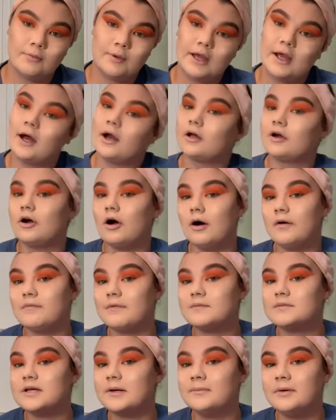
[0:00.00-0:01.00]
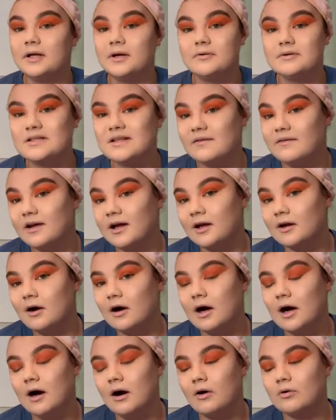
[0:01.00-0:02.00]
we got a call from somebody who was living at
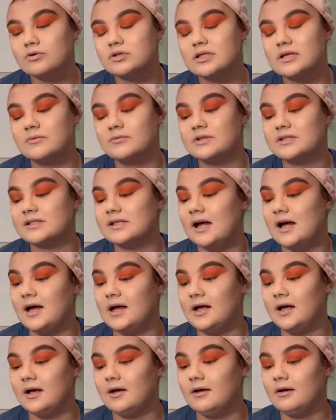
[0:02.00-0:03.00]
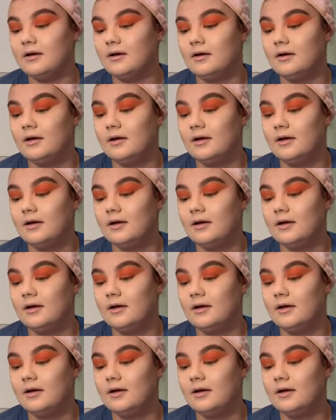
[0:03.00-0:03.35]
our house and was like,